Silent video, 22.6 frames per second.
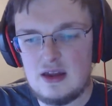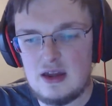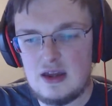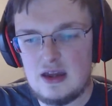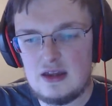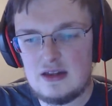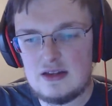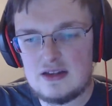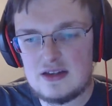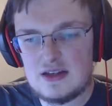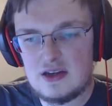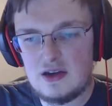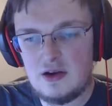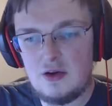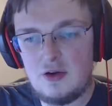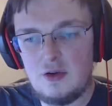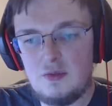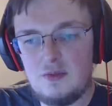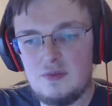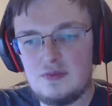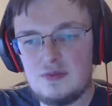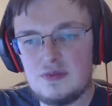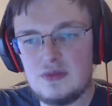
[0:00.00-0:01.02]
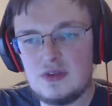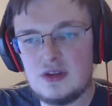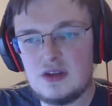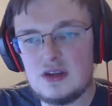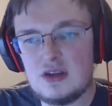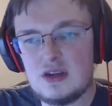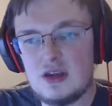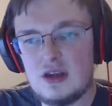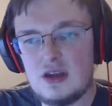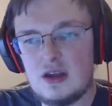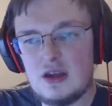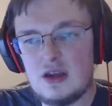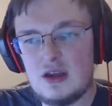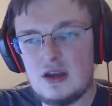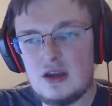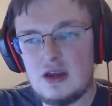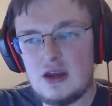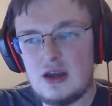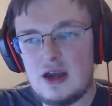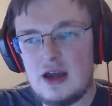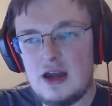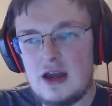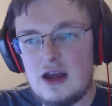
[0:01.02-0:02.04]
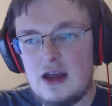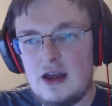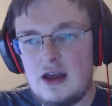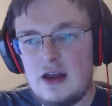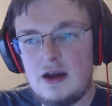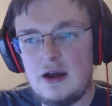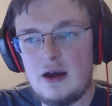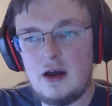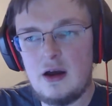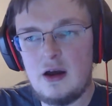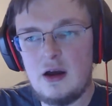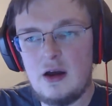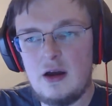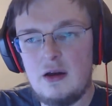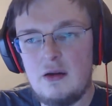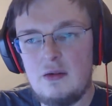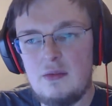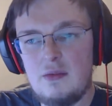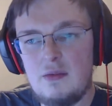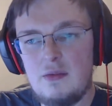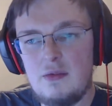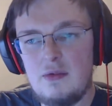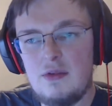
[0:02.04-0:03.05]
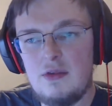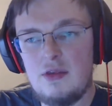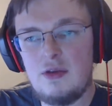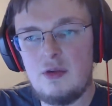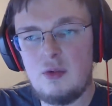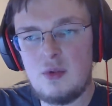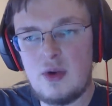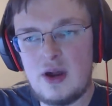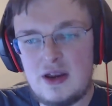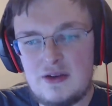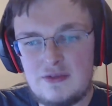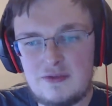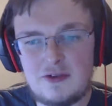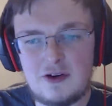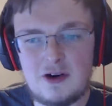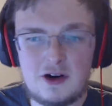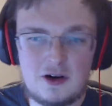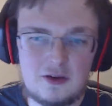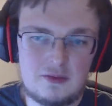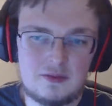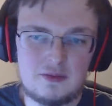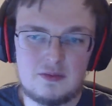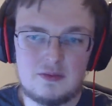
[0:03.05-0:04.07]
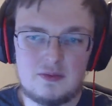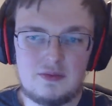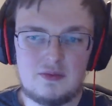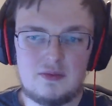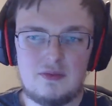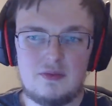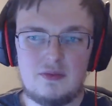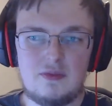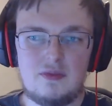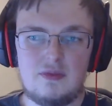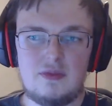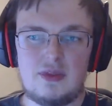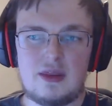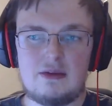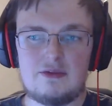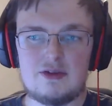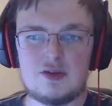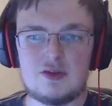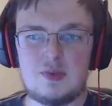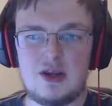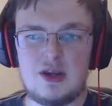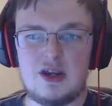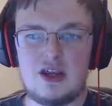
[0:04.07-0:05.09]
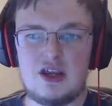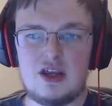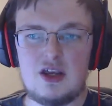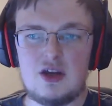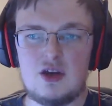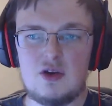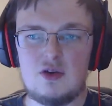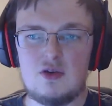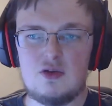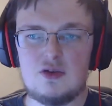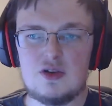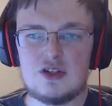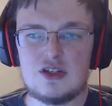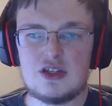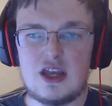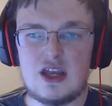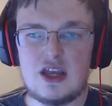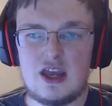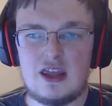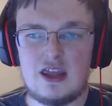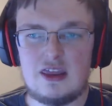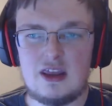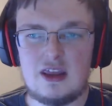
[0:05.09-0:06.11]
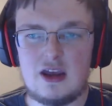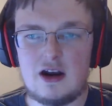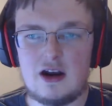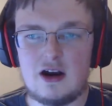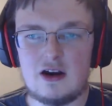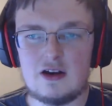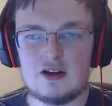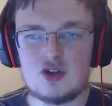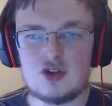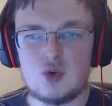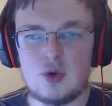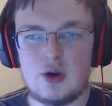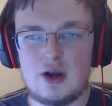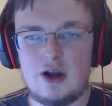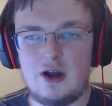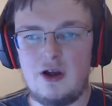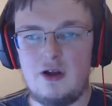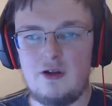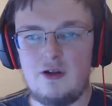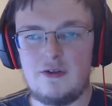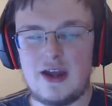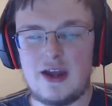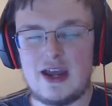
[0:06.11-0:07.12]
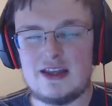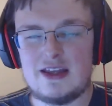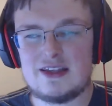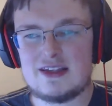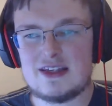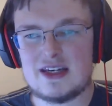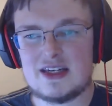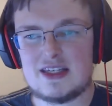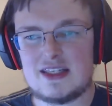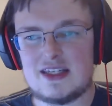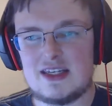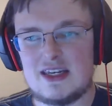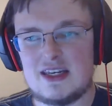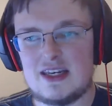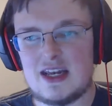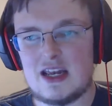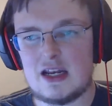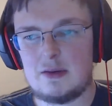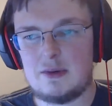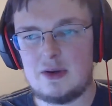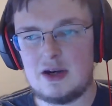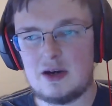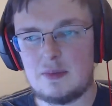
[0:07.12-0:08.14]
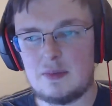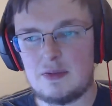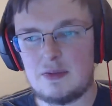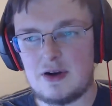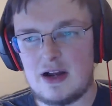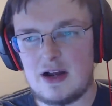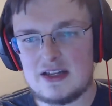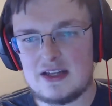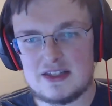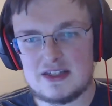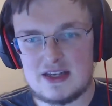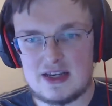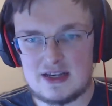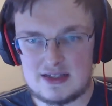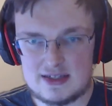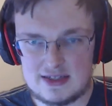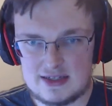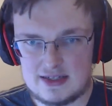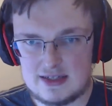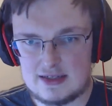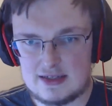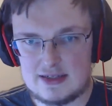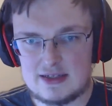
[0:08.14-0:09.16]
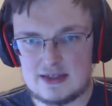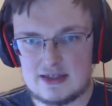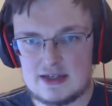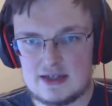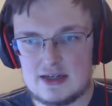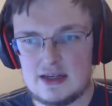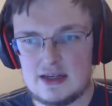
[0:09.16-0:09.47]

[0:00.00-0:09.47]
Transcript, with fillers: And so uh, the wafer that was being used in their twelve and sixteen nanometer processes